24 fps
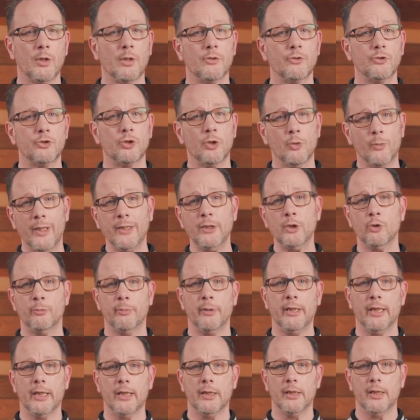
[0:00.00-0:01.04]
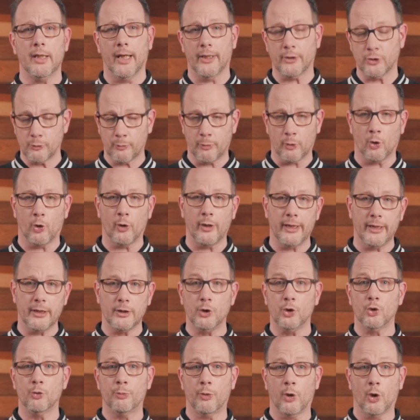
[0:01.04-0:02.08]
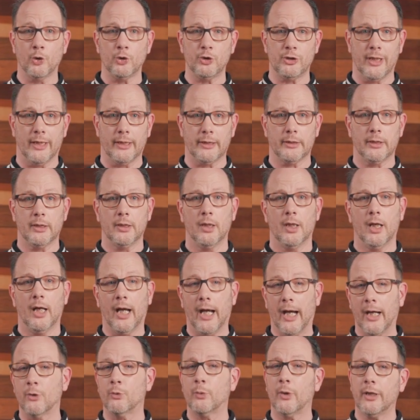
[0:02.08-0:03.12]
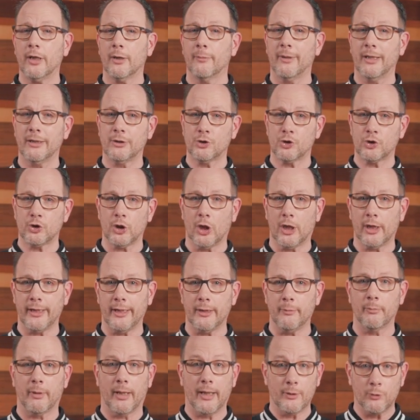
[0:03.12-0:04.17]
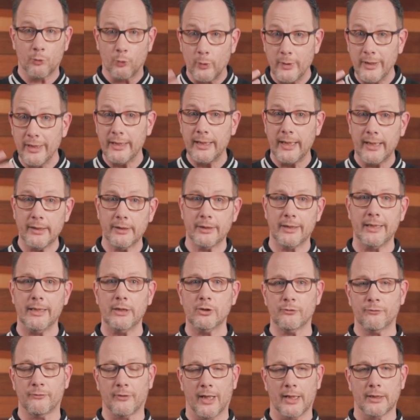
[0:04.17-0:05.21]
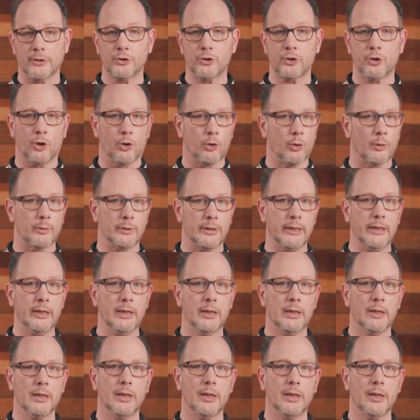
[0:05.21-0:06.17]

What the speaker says: So when you begin exploring a new project, I recommend starting by reading these files thoroughly.